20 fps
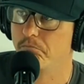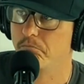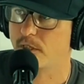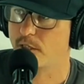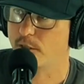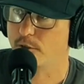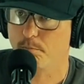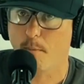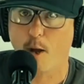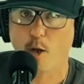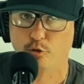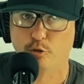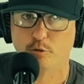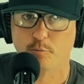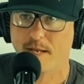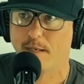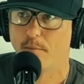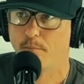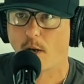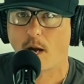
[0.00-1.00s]
Because most
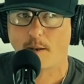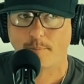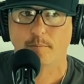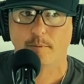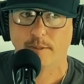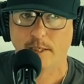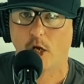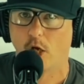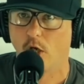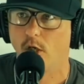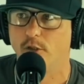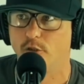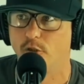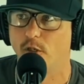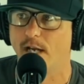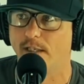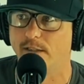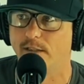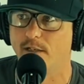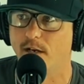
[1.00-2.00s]
men probably are
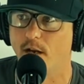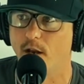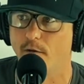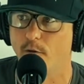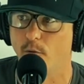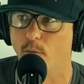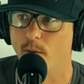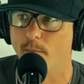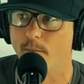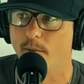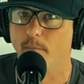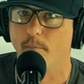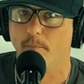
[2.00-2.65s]
attracted to other women.